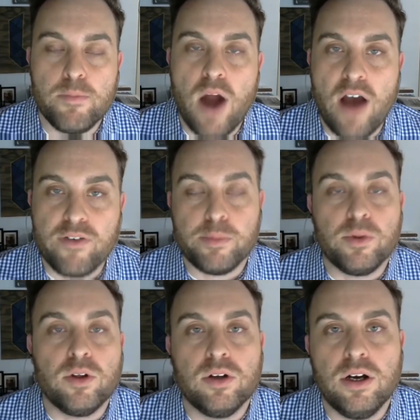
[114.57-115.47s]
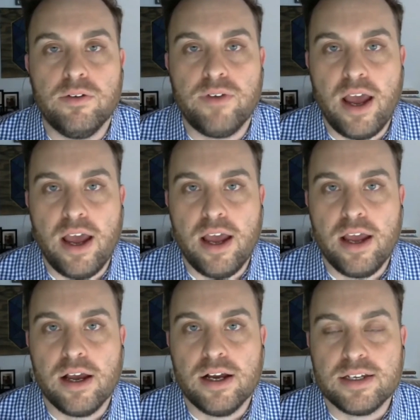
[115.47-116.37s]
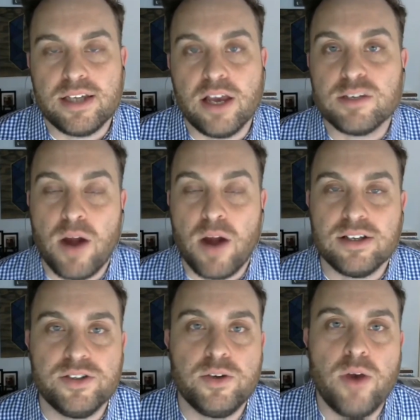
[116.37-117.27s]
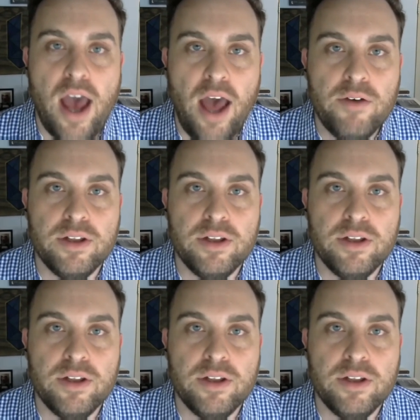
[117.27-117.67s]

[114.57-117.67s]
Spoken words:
profitable of a sales process you have,